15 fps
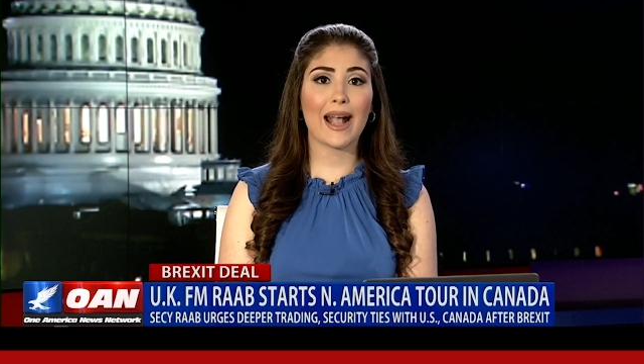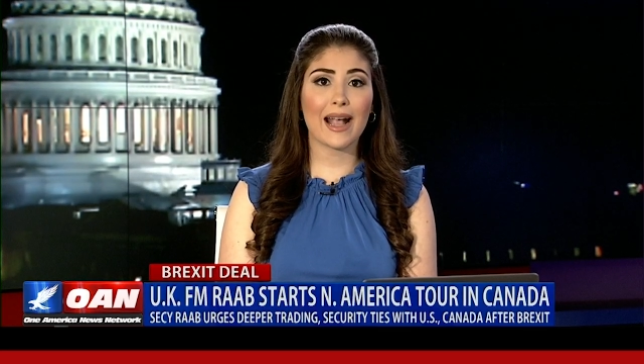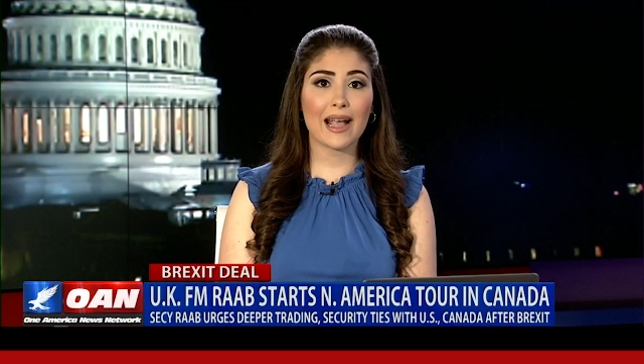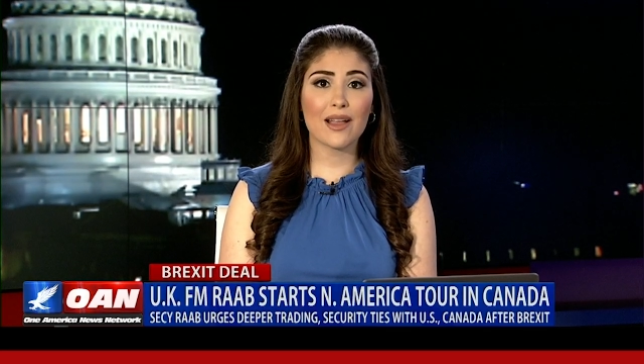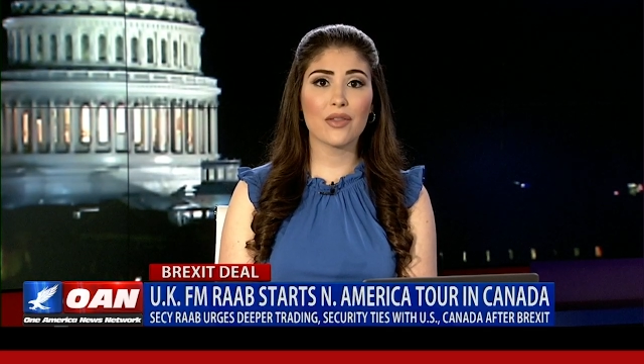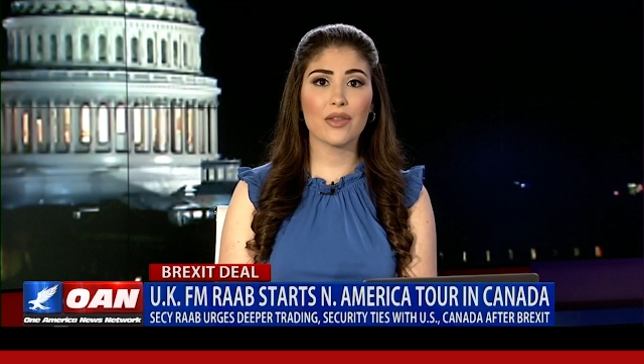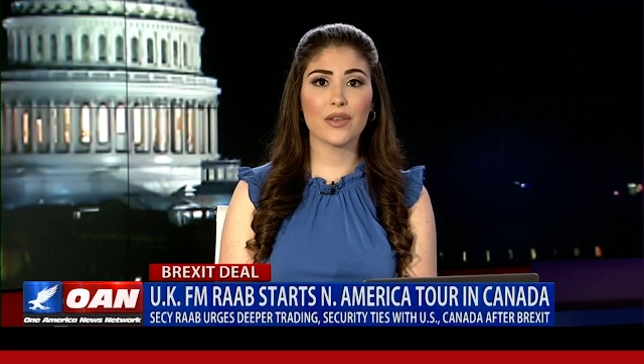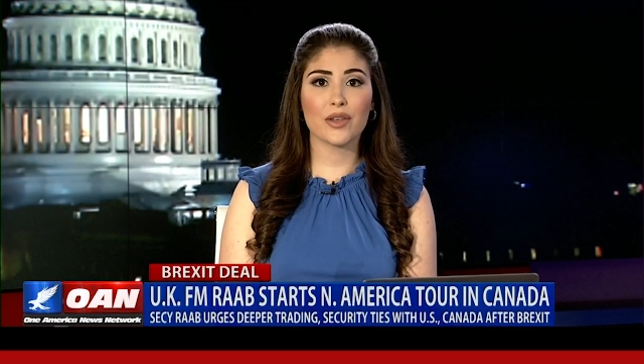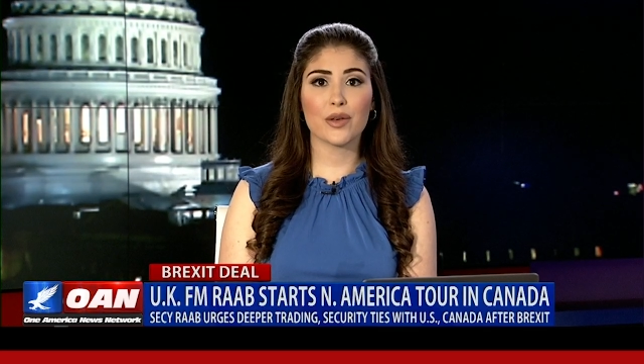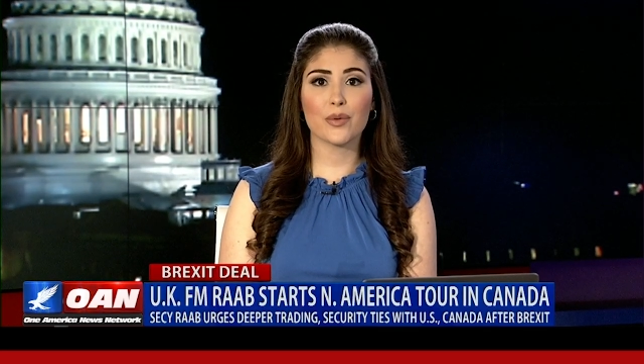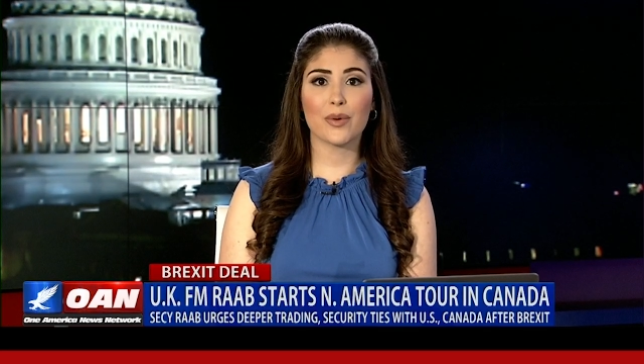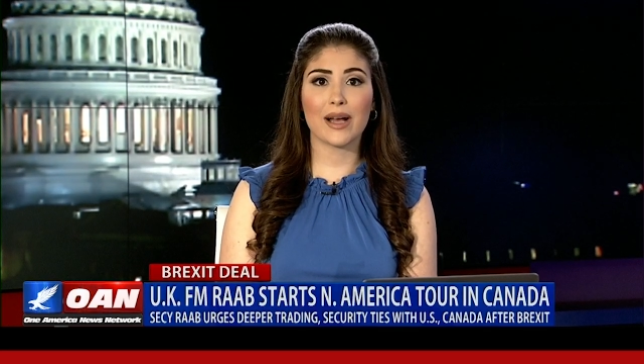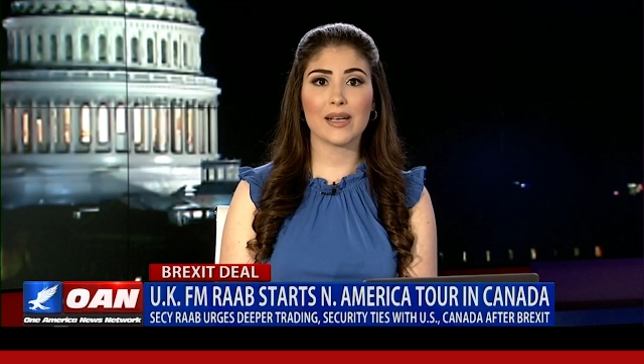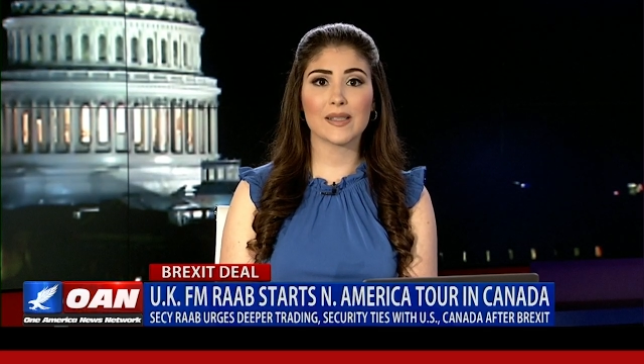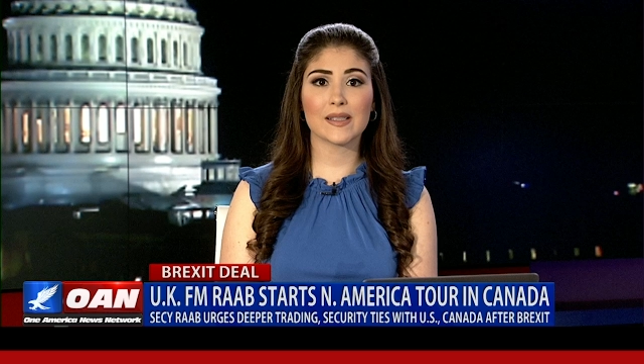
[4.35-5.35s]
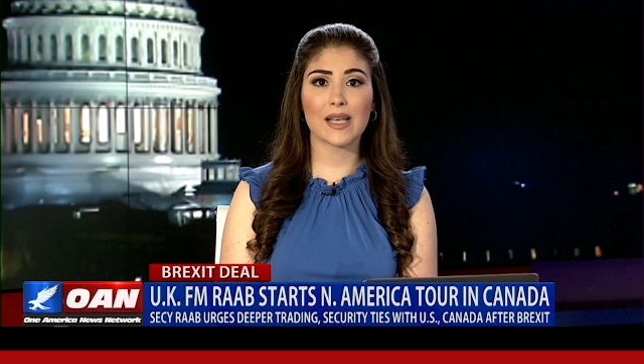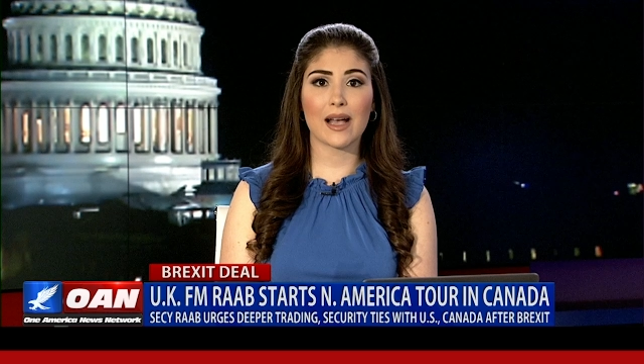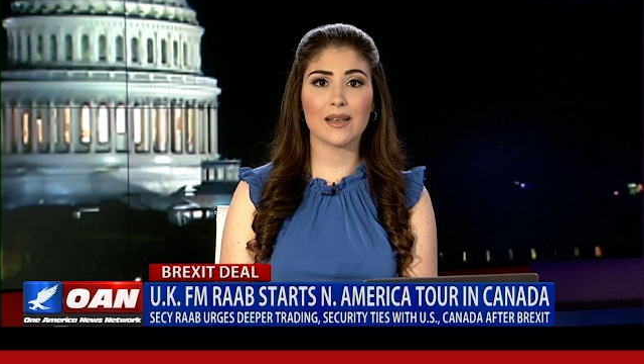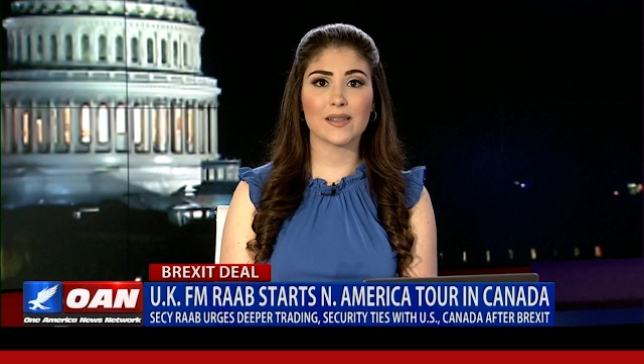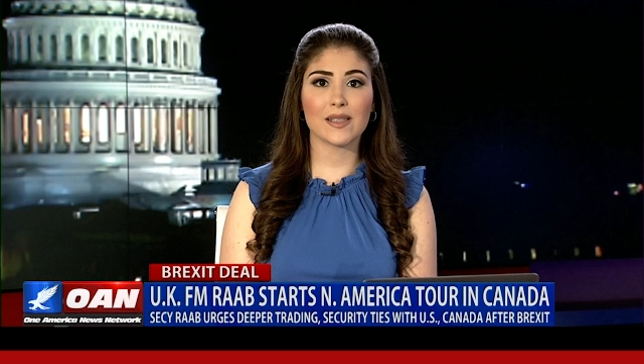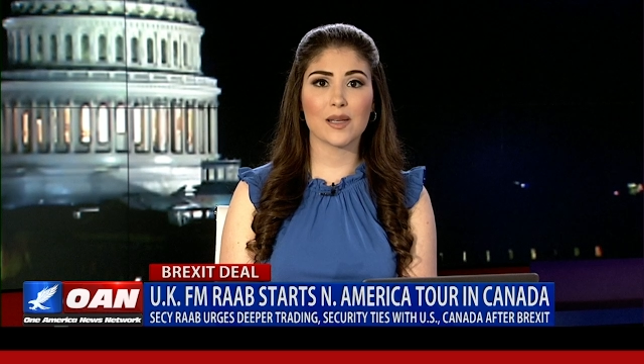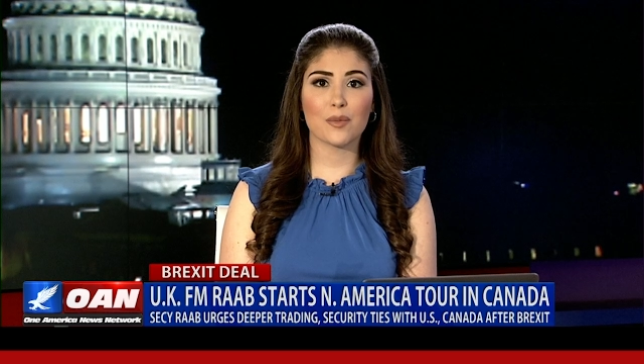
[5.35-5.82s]
and the U S
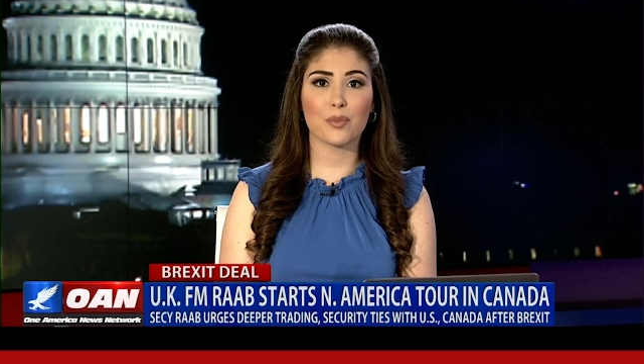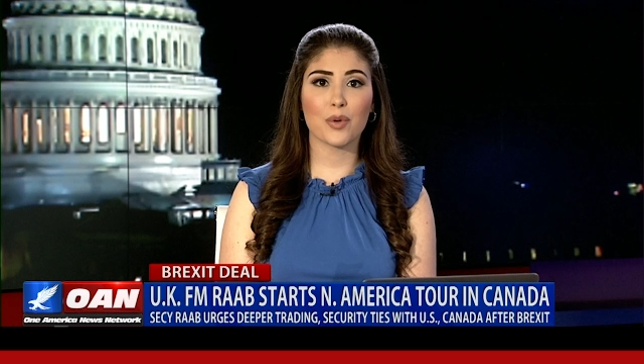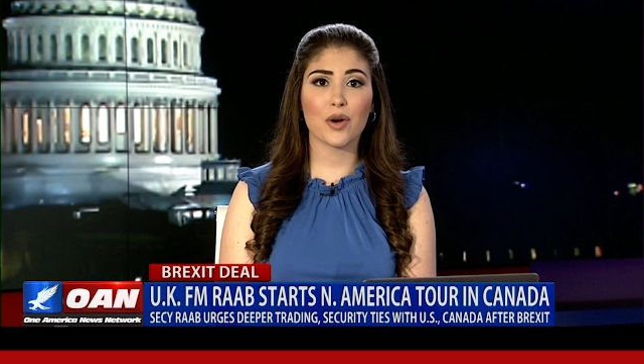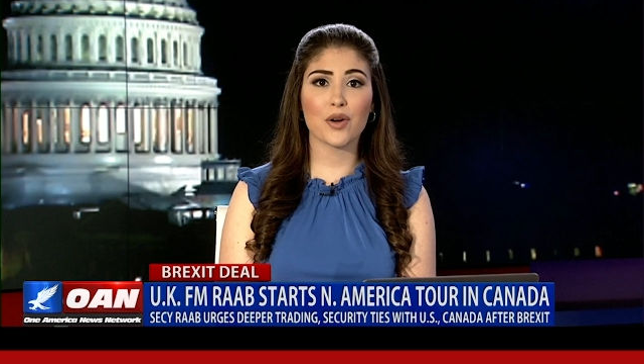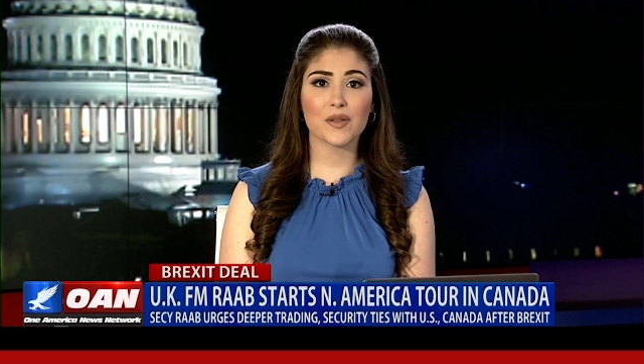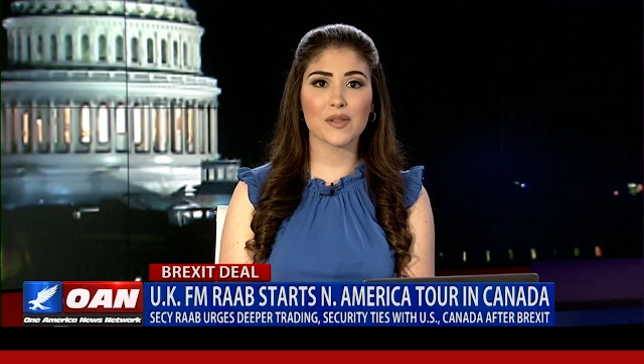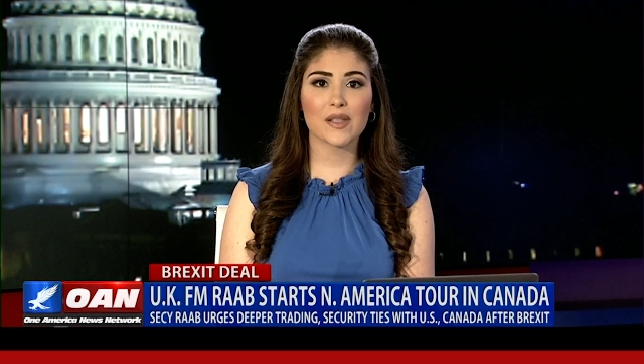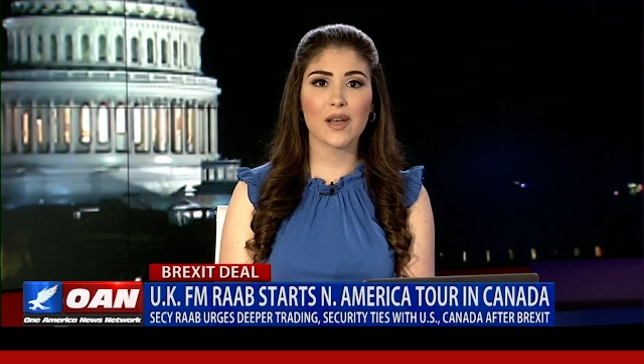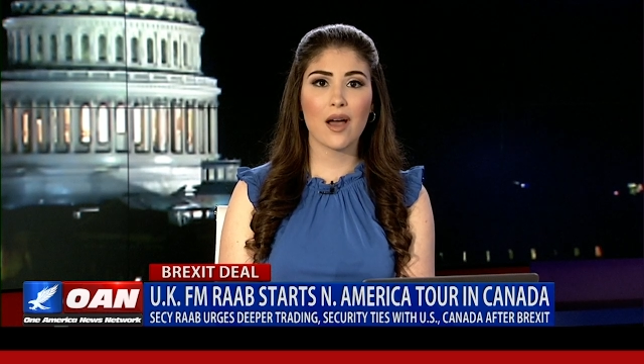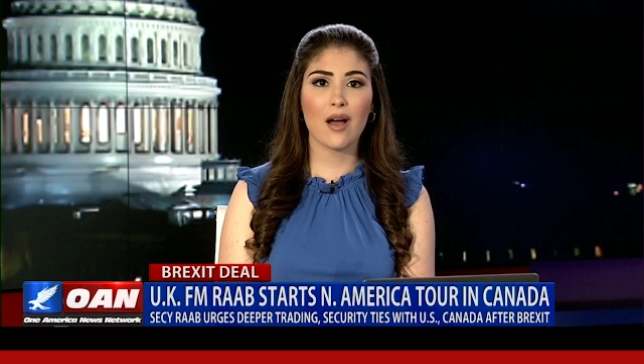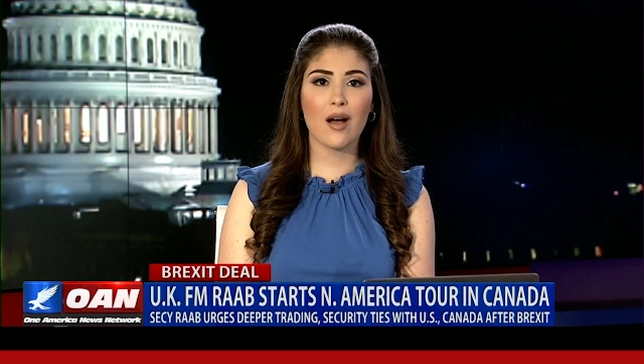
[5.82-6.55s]
as he embarks